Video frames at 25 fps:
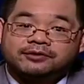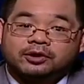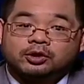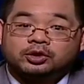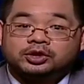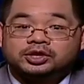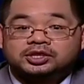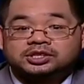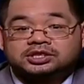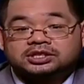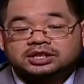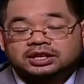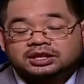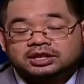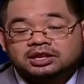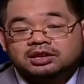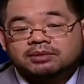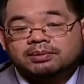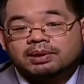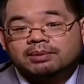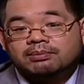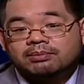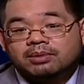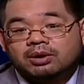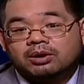and focus
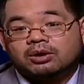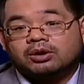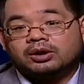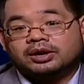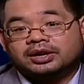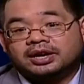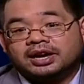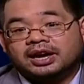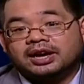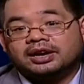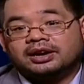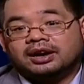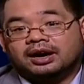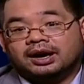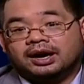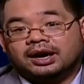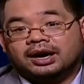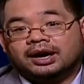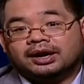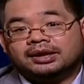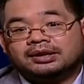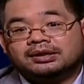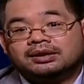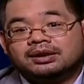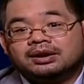a little bit more again
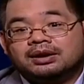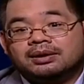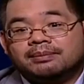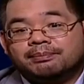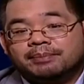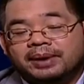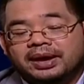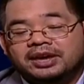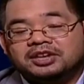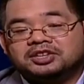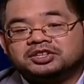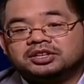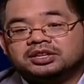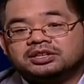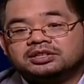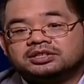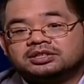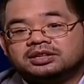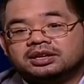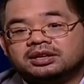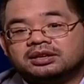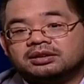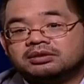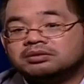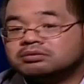on
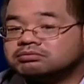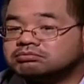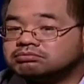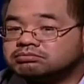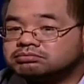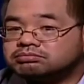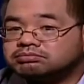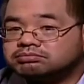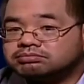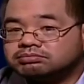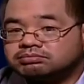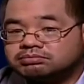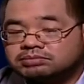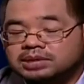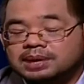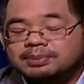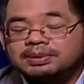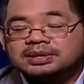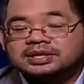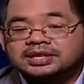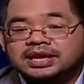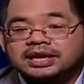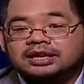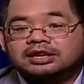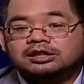patience and
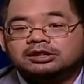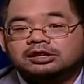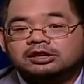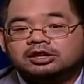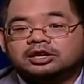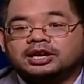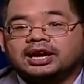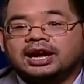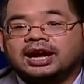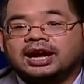maybe take a